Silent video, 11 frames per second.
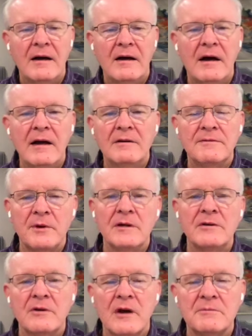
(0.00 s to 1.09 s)
I had a friend
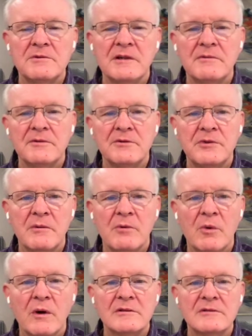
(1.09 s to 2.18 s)
who got himself into trouble
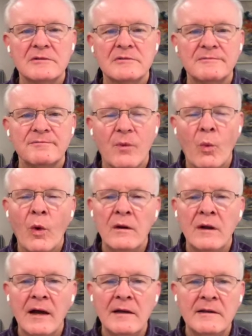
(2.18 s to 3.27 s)
once. One
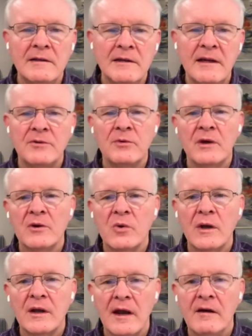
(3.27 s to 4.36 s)
night, he had to run a
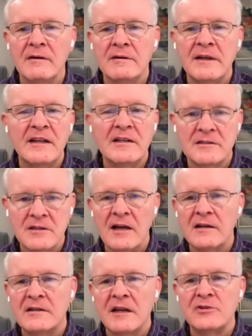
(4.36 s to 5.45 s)
quick errand, and he
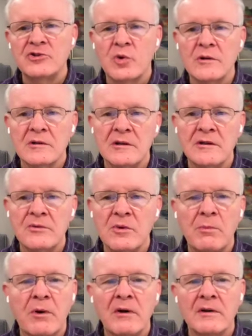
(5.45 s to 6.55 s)
decided to take a shortcut through a
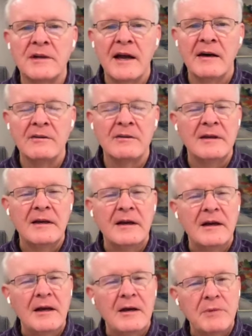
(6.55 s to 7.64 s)
part of town that
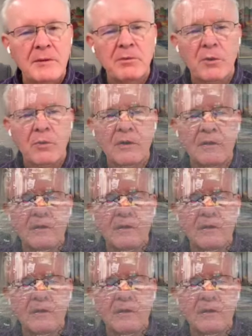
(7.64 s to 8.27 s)
people really